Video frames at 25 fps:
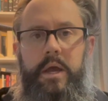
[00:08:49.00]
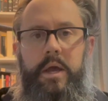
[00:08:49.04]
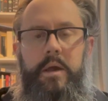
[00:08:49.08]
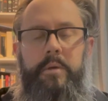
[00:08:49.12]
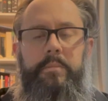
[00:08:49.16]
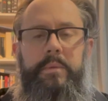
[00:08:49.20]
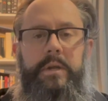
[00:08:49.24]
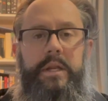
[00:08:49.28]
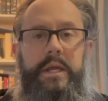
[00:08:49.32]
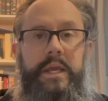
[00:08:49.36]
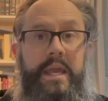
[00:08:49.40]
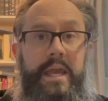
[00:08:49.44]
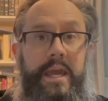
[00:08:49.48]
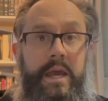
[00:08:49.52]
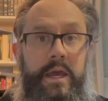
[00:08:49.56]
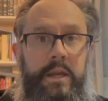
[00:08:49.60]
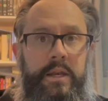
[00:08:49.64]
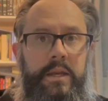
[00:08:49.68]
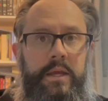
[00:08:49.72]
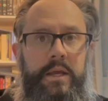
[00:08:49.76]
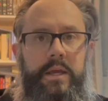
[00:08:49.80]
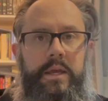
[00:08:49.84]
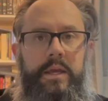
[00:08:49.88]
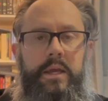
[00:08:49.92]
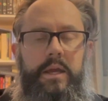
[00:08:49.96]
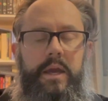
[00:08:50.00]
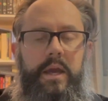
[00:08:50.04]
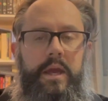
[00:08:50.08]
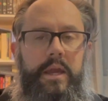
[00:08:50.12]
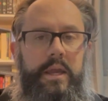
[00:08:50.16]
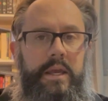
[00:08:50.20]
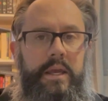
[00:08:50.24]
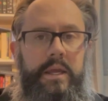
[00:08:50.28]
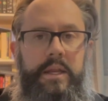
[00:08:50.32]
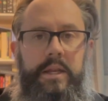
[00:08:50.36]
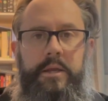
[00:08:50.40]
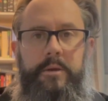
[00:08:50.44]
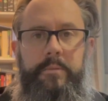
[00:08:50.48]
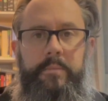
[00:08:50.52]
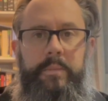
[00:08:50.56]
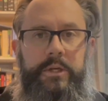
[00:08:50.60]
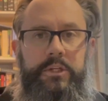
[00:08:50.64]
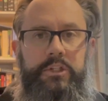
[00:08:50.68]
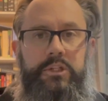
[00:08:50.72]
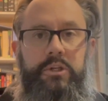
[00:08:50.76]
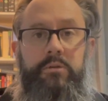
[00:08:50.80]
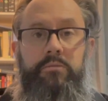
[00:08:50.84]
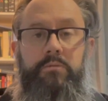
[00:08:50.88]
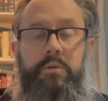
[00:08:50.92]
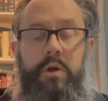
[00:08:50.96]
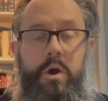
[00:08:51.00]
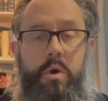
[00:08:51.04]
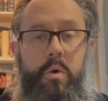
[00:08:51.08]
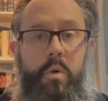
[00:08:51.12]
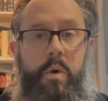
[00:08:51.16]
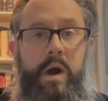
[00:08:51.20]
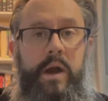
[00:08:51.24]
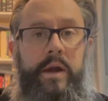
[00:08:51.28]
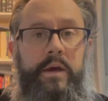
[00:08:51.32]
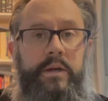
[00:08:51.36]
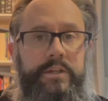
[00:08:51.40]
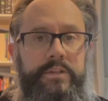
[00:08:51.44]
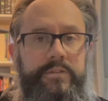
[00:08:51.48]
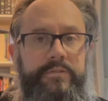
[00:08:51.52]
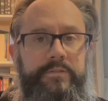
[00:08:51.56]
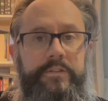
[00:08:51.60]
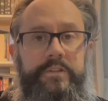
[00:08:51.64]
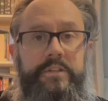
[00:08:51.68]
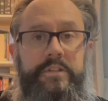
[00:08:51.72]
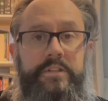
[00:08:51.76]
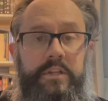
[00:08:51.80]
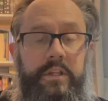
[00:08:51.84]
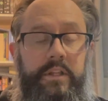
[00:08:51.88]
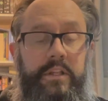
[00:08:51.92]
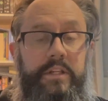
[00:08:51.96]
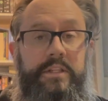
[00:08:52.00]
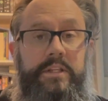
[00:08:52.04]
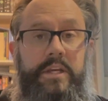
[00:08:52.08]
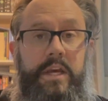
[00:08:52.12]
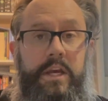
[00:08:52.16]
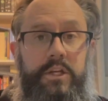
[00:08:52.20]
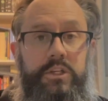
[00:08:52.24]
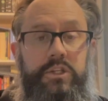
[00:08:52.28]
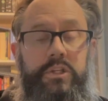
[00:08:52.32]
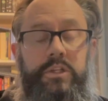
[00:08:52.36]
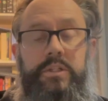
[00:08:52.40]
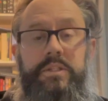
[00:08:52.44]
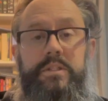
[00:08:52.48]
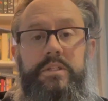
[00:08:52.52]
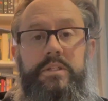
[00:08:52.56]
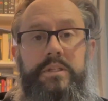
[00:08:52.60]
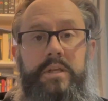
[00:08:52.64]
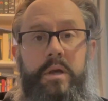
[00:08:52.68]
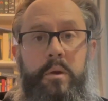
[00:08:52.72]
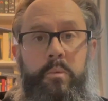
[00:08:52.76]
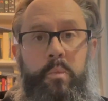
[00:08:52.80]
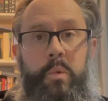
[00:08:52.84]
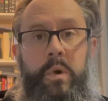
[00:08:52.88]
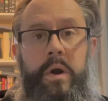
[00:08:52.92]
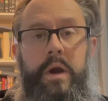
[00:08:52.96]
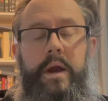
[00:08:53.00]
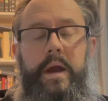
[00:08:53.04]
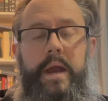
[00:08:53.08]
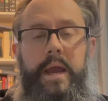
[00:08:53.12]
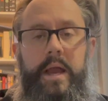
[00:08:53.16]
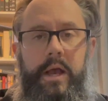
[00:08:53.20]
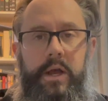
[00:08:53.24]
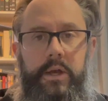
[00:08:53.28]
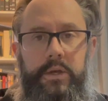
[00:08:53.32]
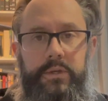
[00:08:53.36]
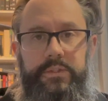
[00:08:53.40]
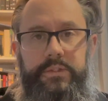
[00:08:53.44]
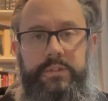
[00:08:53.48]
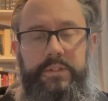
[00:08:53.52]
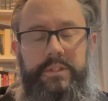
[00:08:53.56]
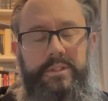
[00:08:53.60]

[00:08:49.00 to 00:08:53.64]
But again, inhibition requires facilitation somewhere else.